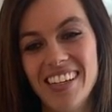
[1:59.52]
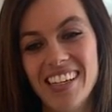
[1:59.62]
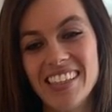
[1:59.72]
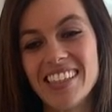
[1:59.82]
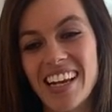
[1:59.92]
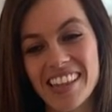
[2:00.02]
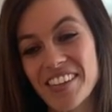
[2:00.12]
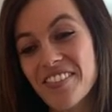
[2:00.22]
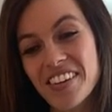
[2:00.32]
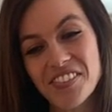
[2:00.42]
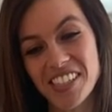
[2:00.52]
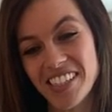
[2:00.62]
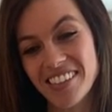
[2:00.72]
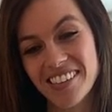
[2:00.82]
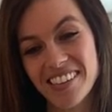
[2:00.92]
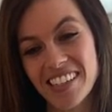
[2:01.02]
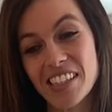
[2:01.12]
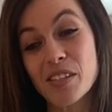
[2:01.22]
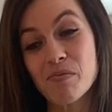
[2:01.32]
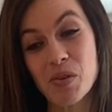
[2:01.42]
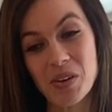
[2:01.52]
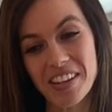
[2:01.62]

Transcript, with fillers: It's not the 50, it's more